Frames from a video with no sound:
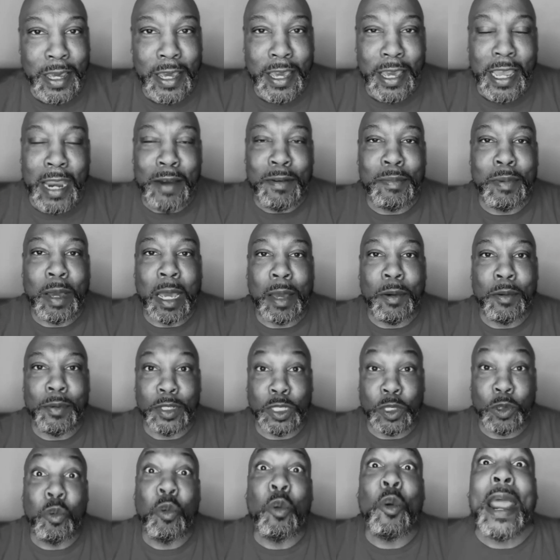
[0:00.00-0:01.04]
everybody was
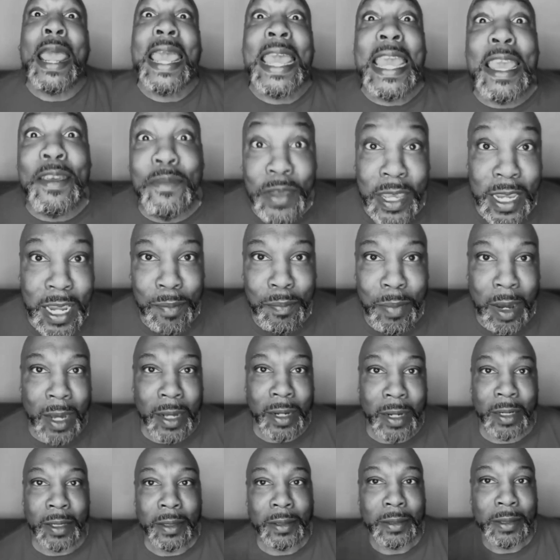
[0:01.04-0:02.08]
raving about
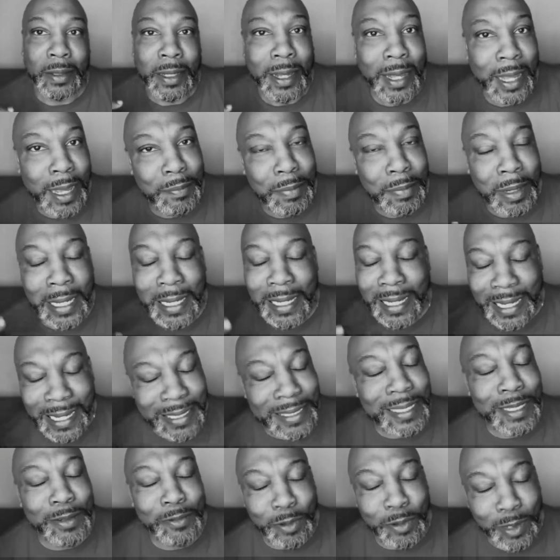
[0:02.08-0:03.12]
it. I'm like, is
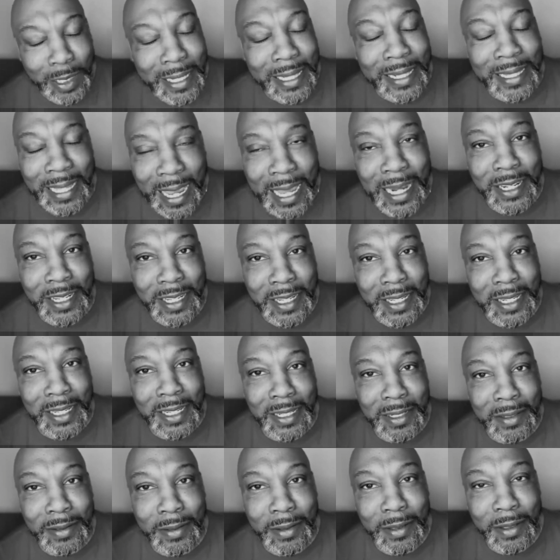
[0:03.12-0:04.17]
it really that
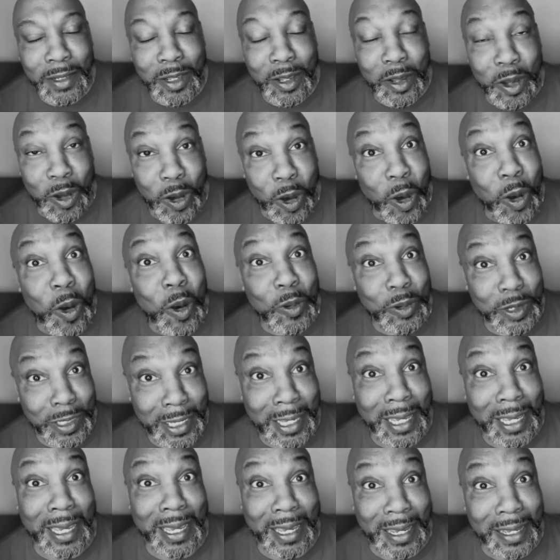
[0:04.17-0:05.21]
good? Oh
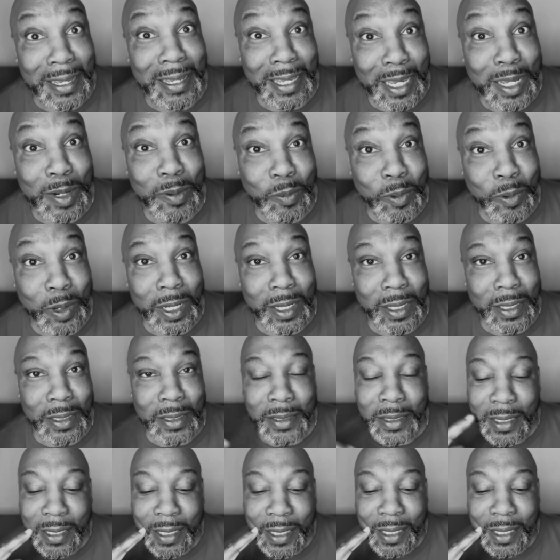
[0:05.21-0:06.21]
yeah, it was.